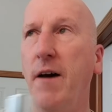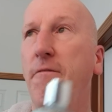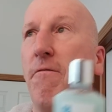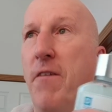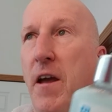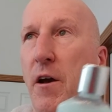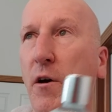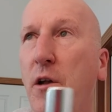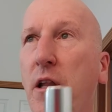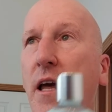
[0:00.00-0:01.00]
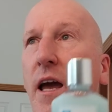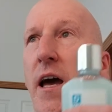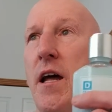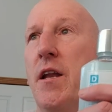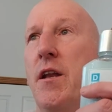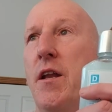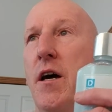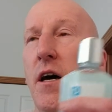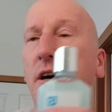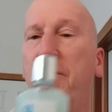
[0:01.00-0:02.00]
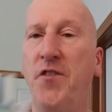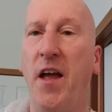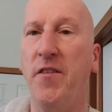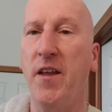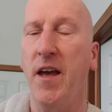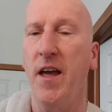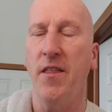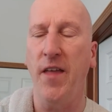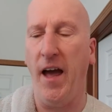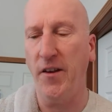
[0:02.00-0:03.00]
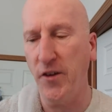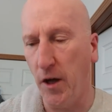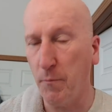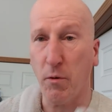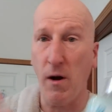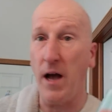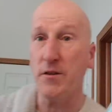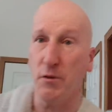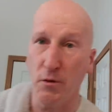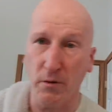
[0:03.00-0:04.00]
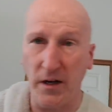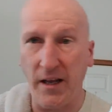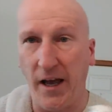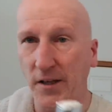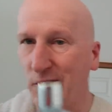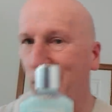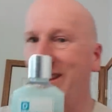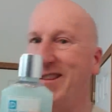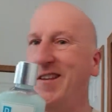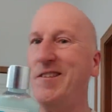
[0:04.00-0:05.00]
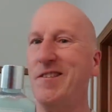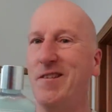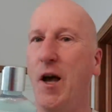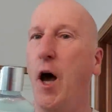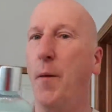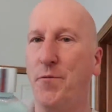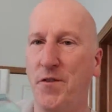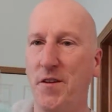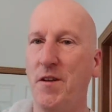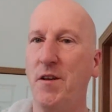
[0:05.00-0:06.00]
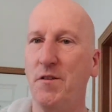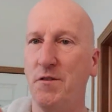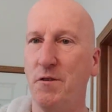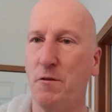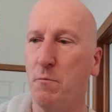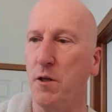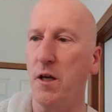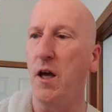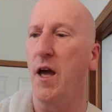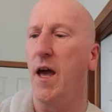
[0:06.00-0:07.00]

uh, feel and uh, scent that uh, Proraso Green has, only this ups it considerably.